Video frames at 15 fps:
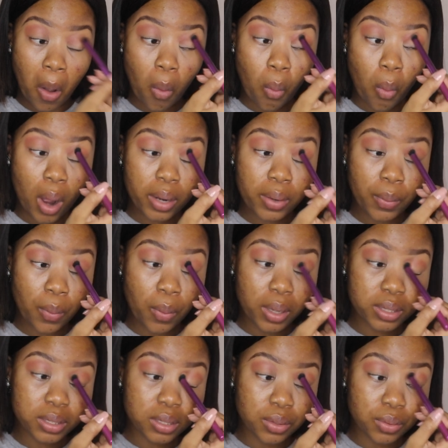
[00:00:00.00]
what
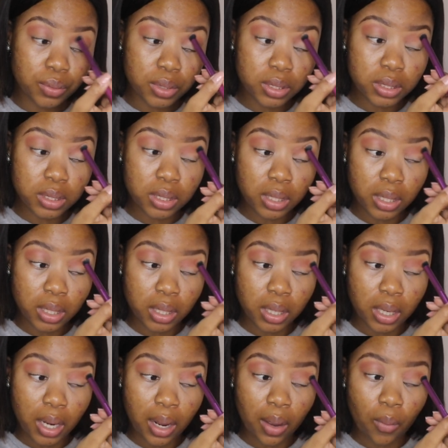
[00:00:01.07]
was the
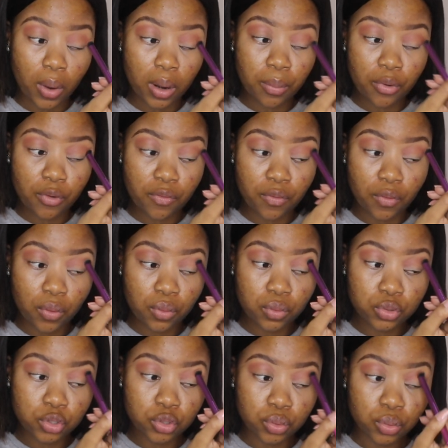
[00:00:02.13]
reason? Like, what
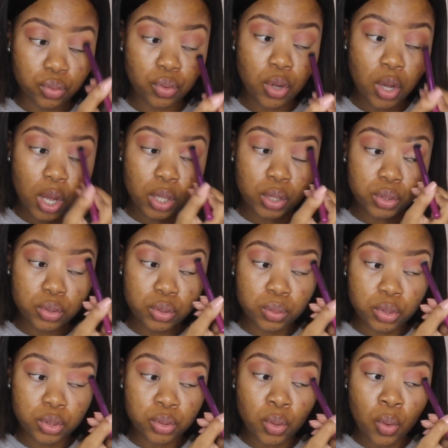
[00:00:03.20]
provoked you to
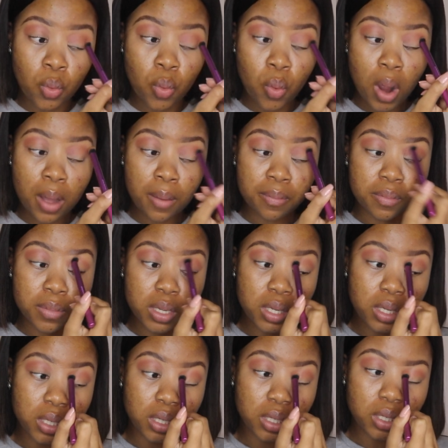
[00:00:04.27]
be so
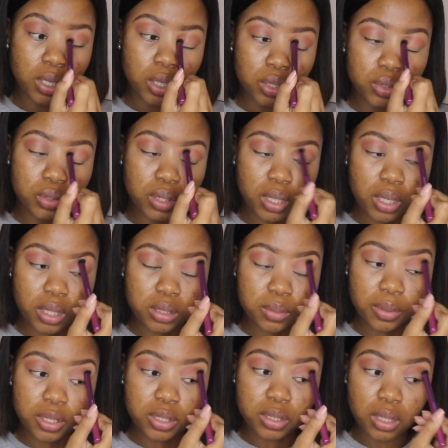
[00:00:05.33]
mean to the
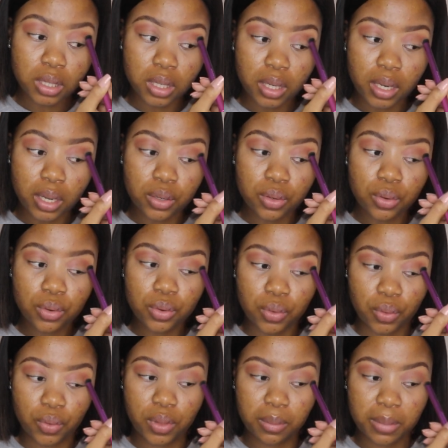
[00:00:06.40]
next person? Like, you don't
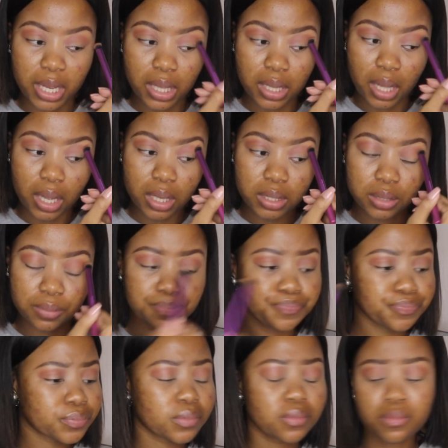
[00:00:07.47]
know them like that.
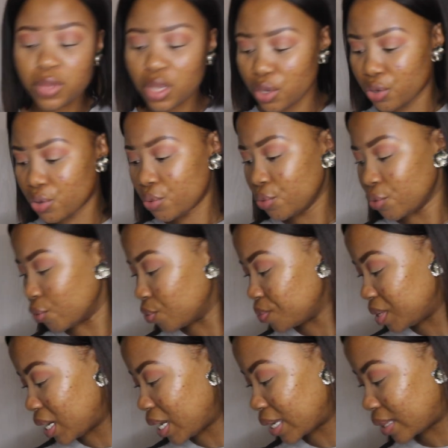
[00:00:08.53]
You don't know me
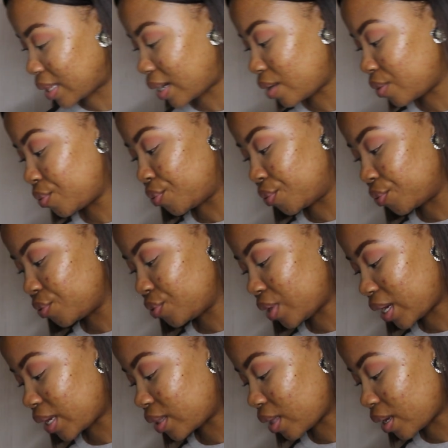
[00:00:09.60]
like that. I don't know you
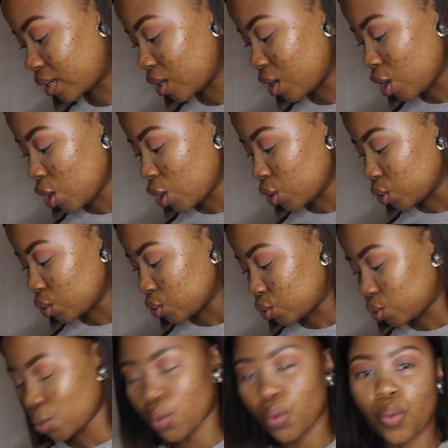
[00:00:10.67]
like that.
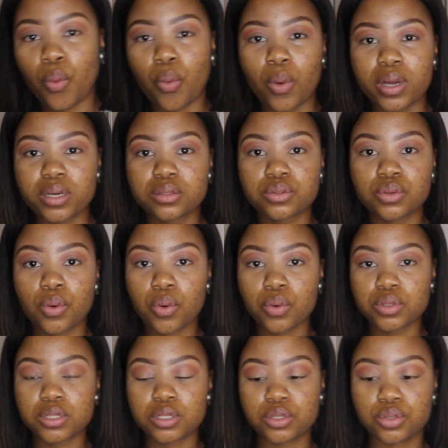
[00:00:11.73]
So what is
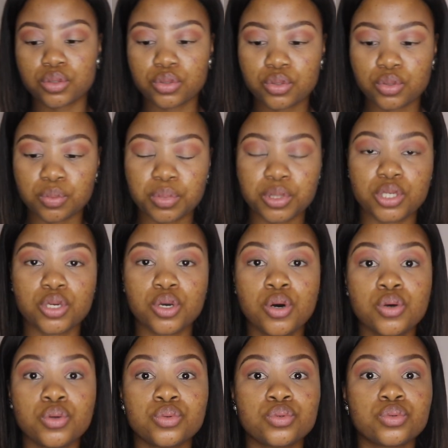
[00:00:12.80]
causing you to be
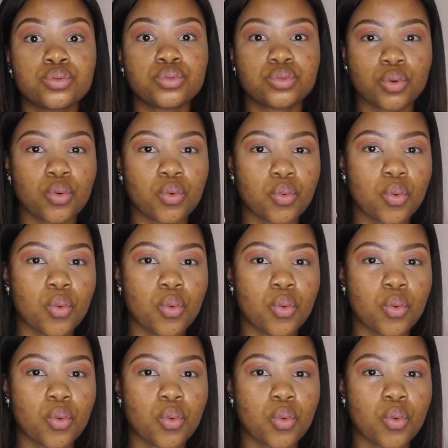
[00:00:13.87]
so